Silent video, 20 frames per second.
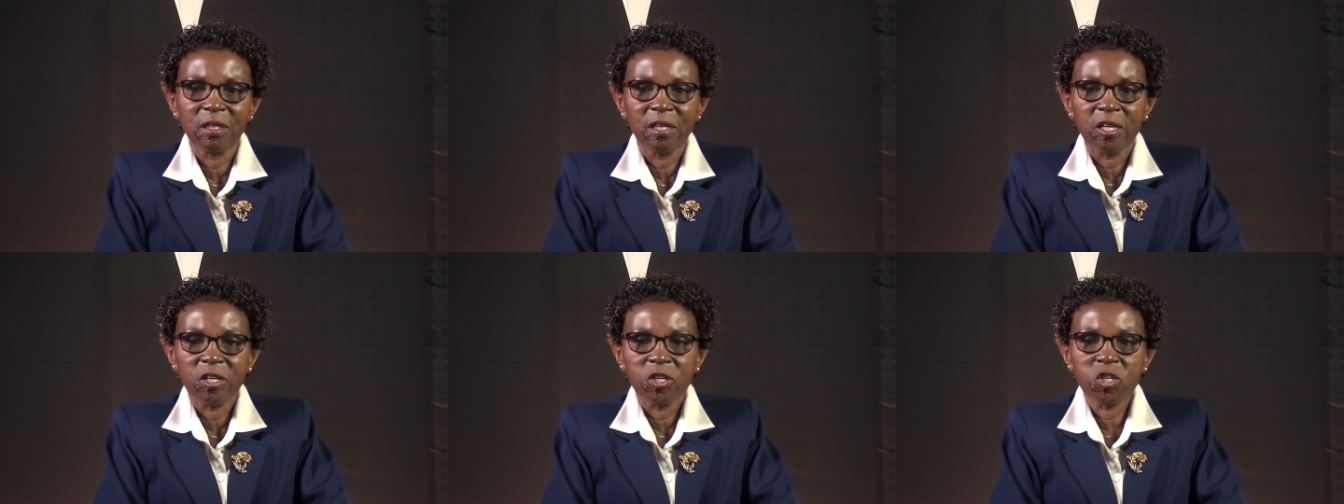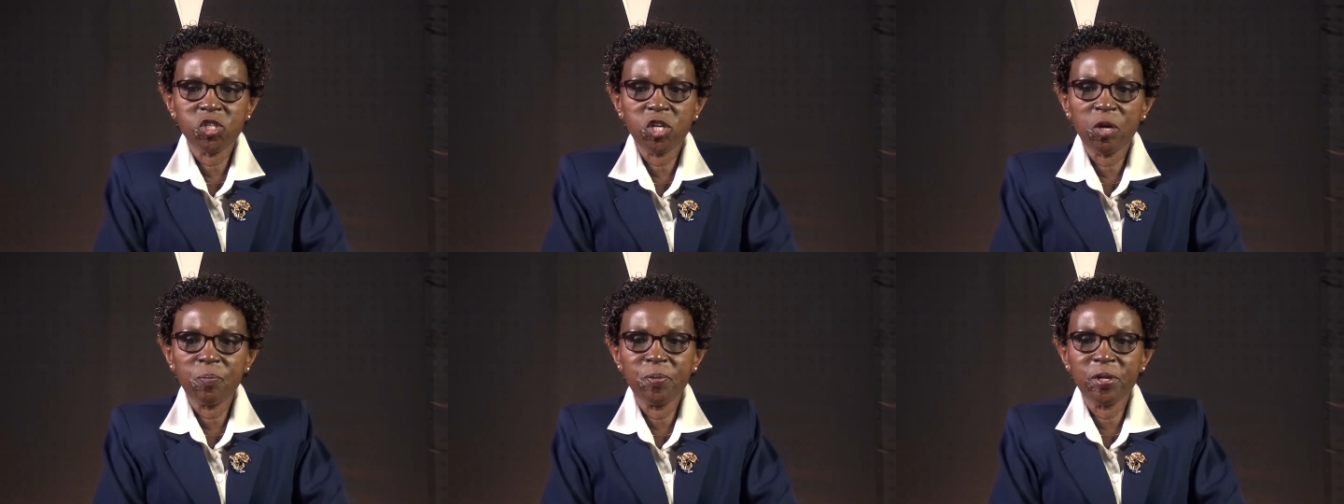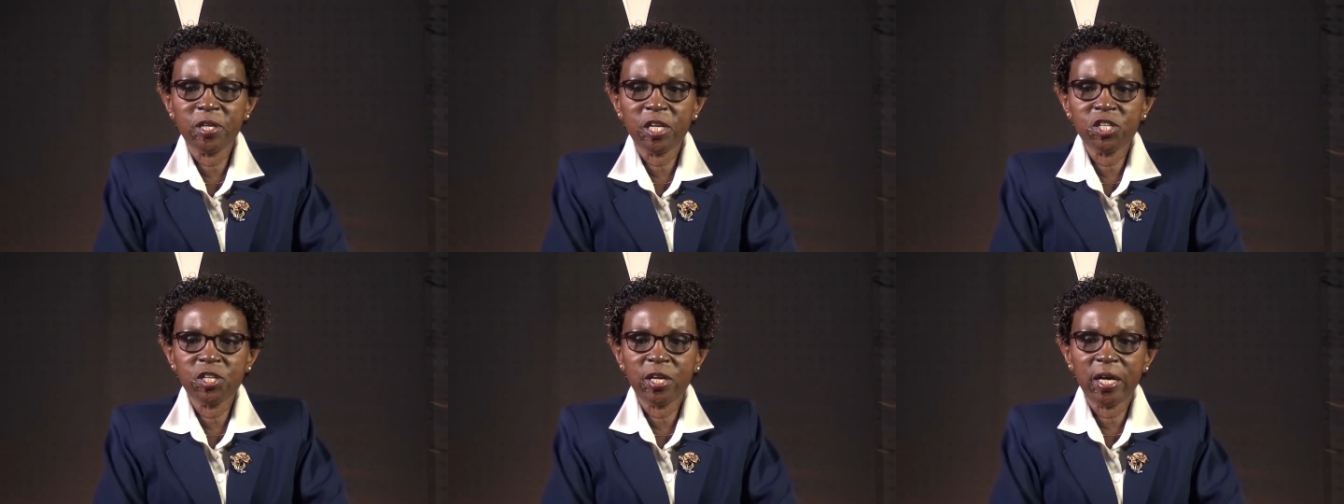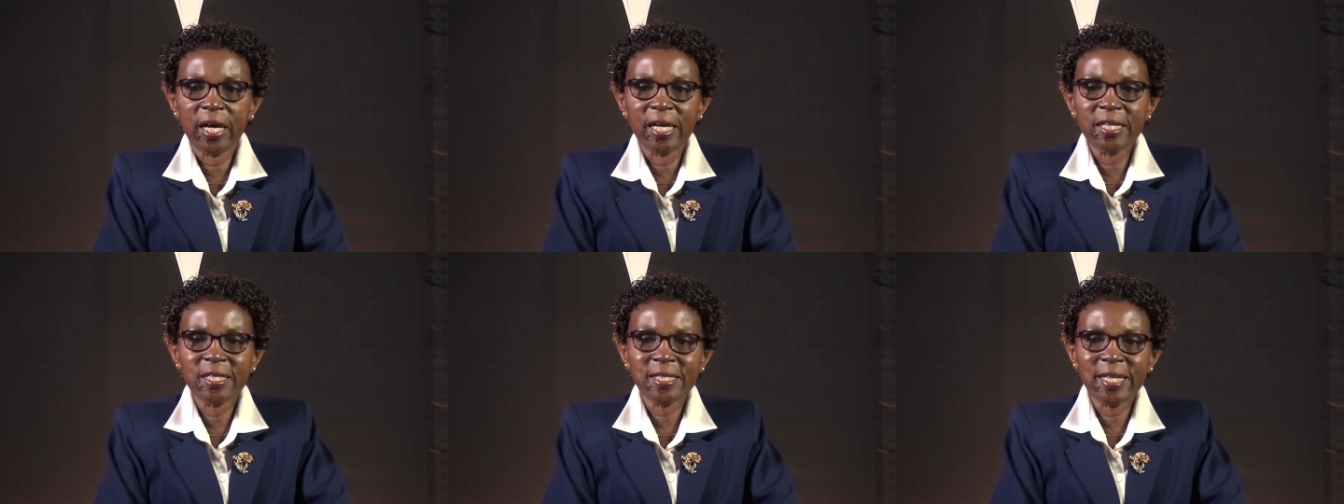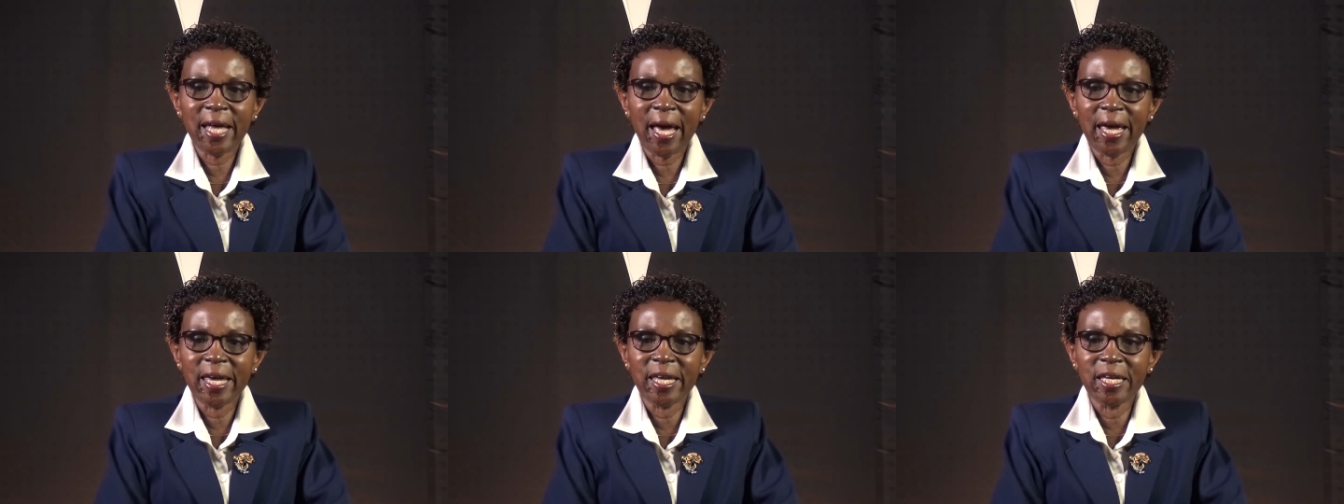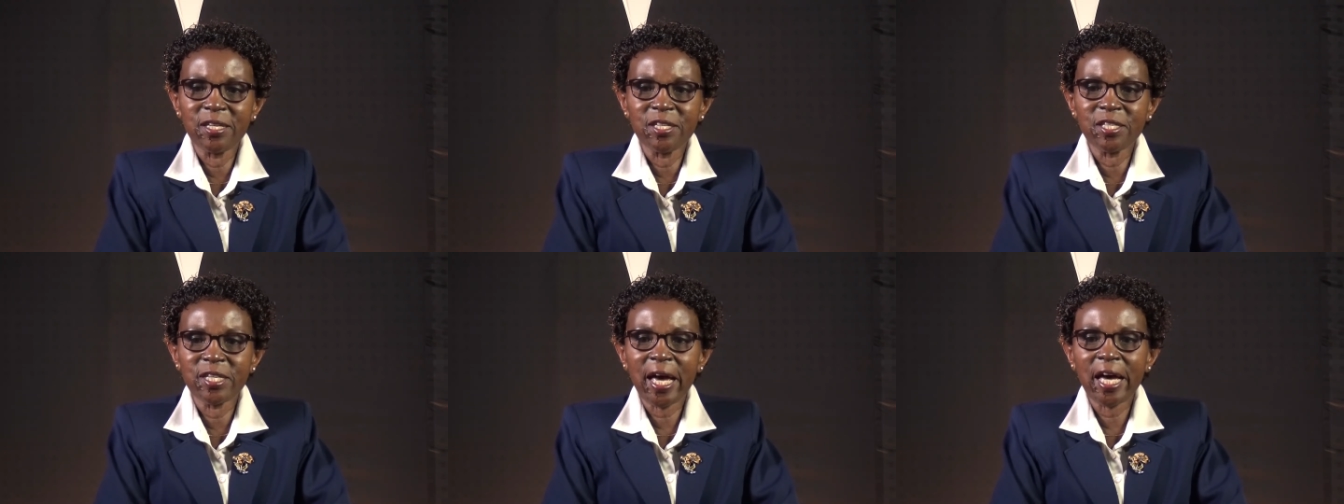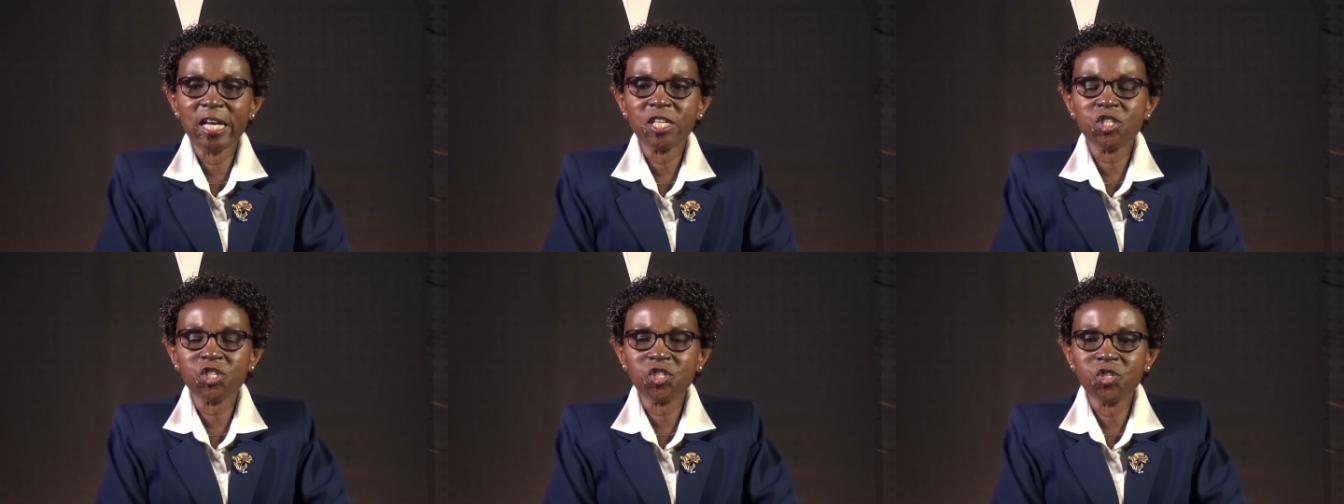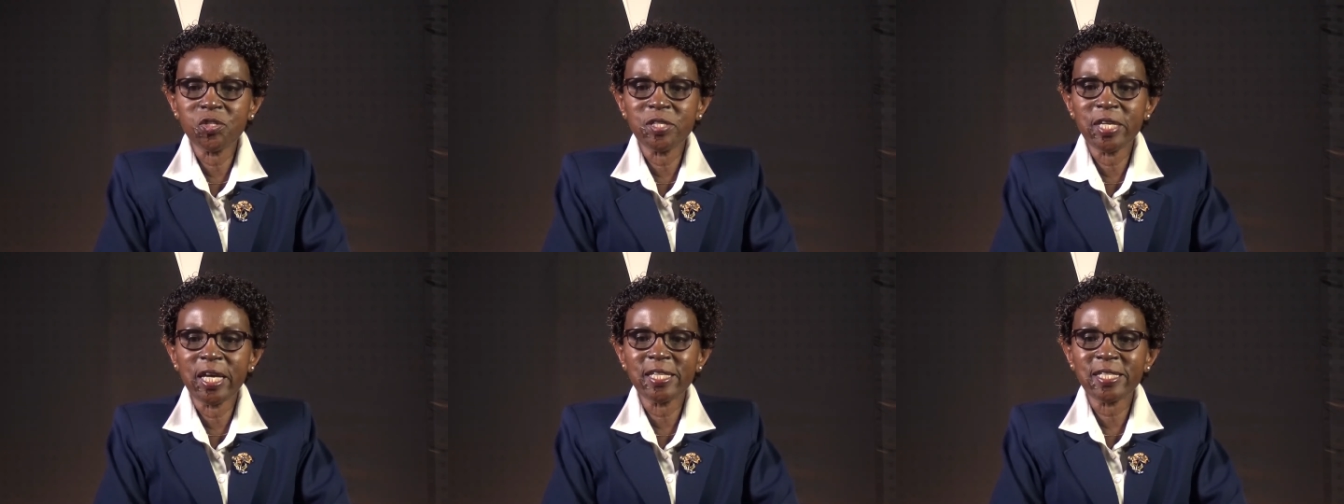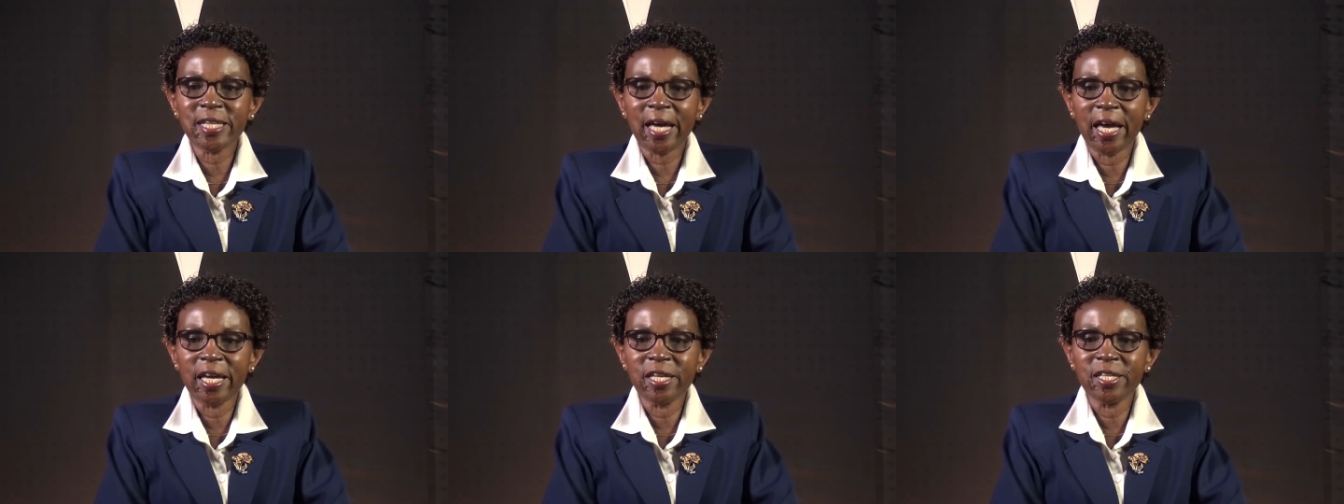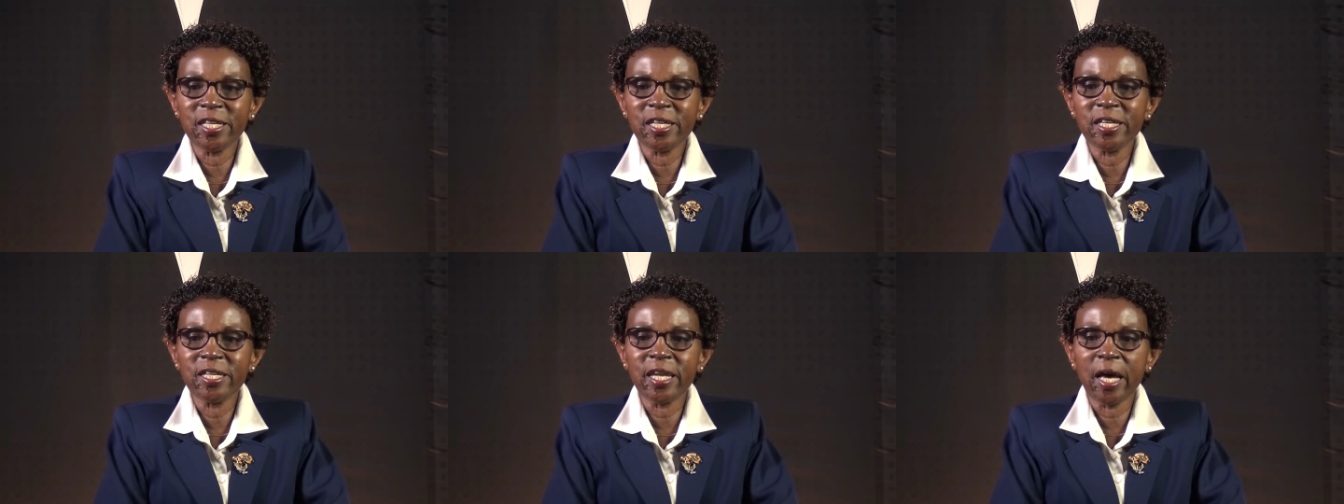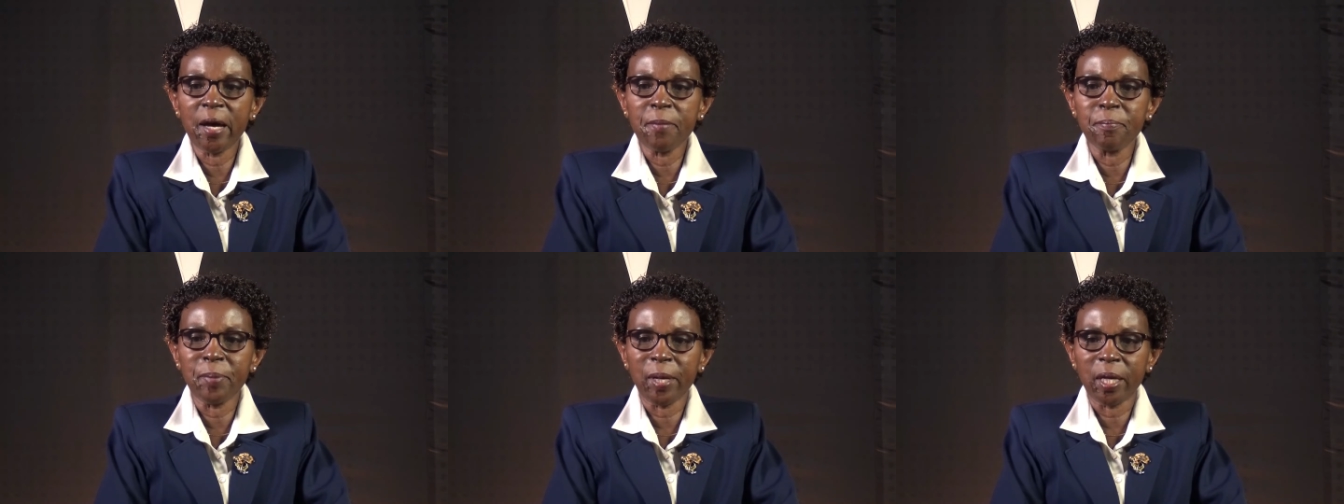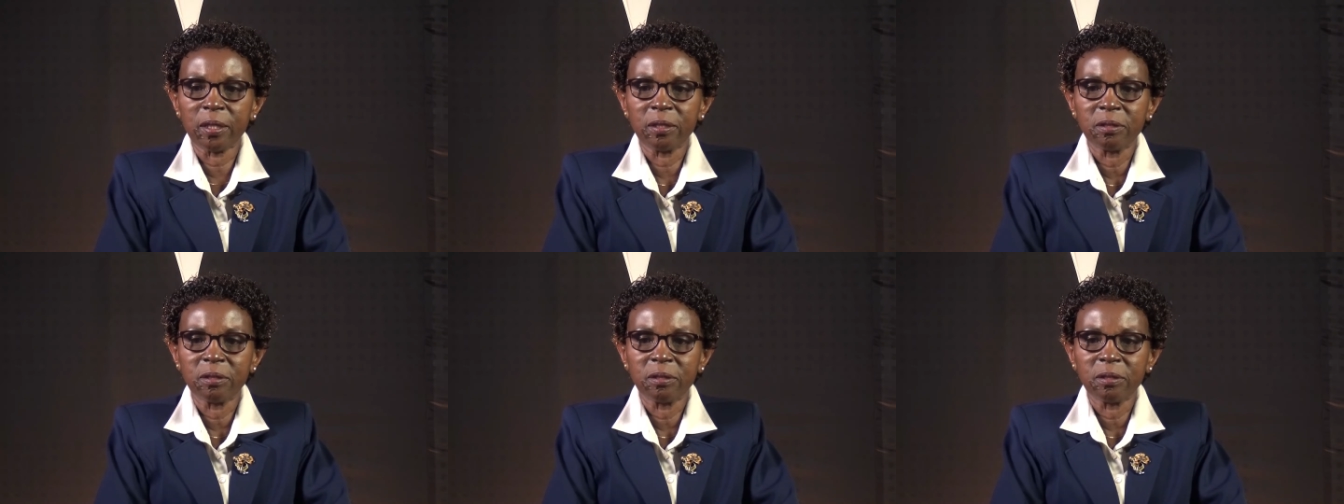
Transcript: you shall be assigned a student ID number